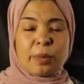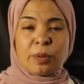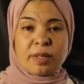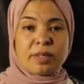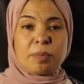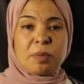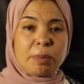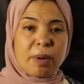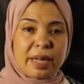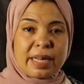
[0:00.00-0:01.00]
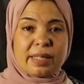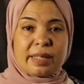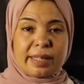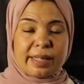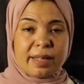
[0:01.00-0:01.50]
What does it mean by
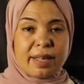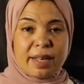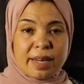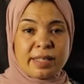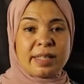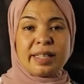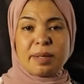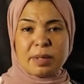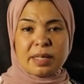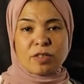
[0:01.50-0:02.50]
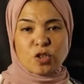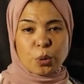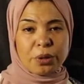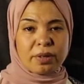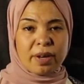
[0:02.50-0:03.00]
recently? Recently means
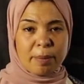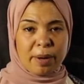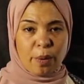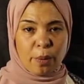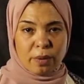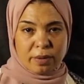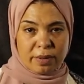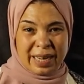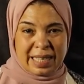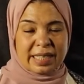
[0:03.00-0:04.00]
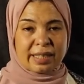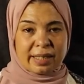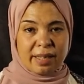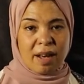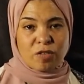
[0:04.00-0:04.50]
short time ago.
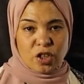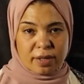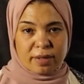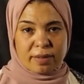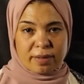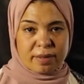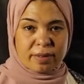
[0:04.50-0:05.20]
Recently, I've just.